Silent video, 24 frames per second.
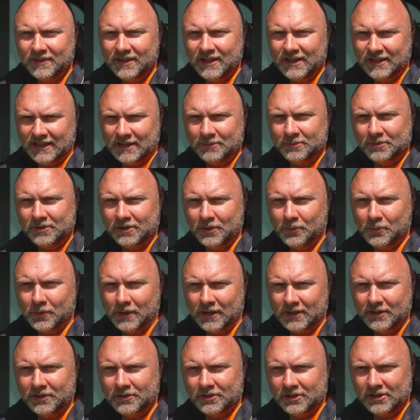in
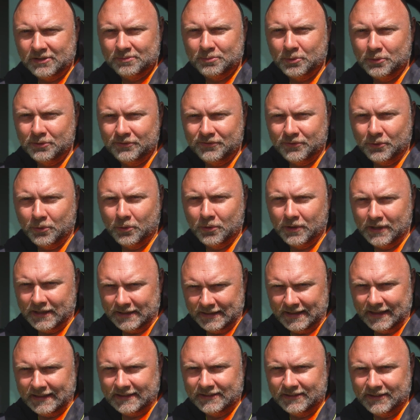MC1 6.4
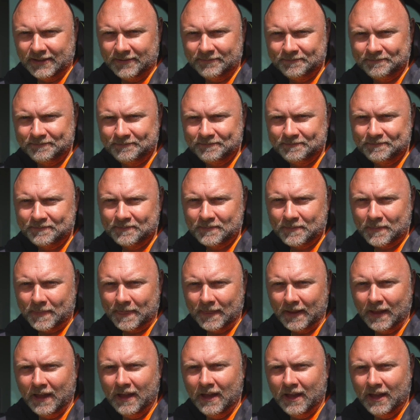and later.
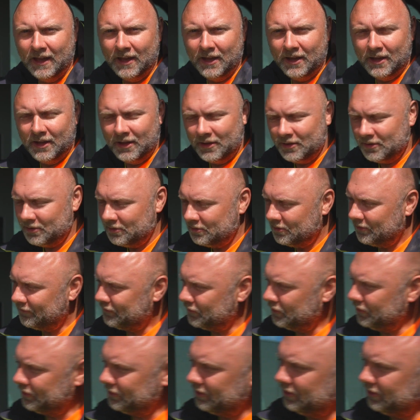The first